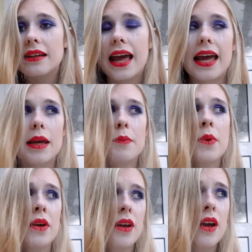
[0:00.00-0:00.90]
name.
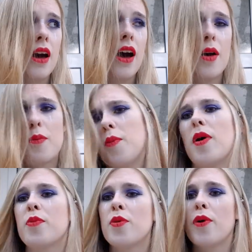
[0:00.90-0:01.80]
But
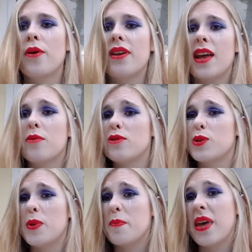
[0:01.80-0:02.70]
my promoter name will
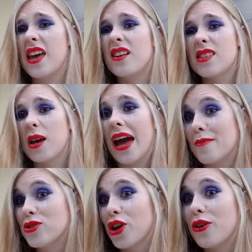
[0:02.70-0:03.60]
just be me, because I
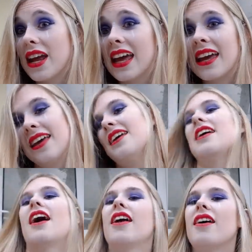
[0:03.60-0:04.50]
am Jodie,
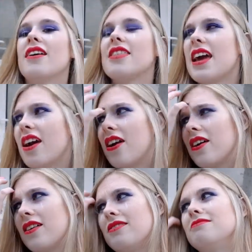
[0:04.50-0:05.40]
and I think
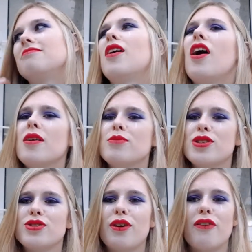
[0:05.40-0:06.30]

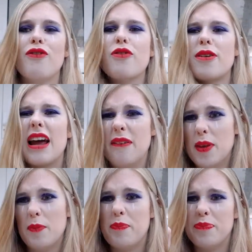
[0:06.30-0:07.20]
I've grown out
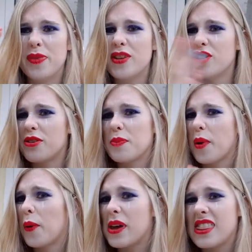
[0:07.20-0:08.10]
the
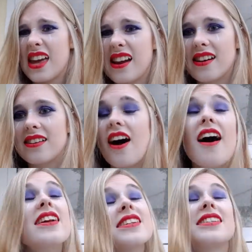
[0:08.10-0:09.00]
JodieBowie thing.
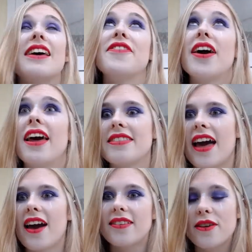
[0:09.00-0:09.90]
I just feel like
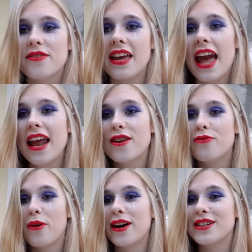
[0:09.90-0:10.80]
that. I don't think any of
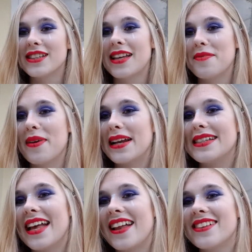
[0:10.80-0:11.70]
what I just said makes
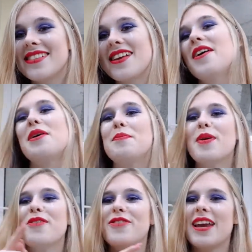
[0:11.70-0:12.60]
sense,
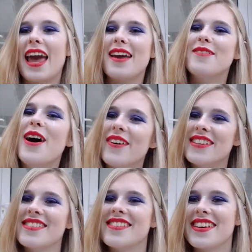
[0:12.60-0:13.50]
but if you get what I'm
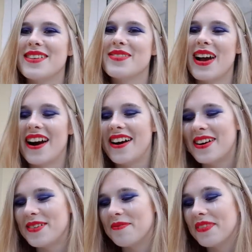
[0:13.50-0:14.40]
talking
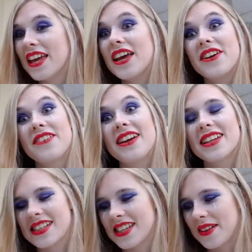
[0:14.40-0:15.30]
about,
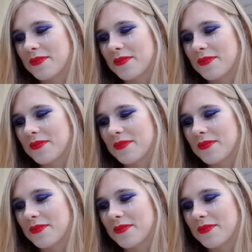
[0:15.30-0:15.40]
thanks.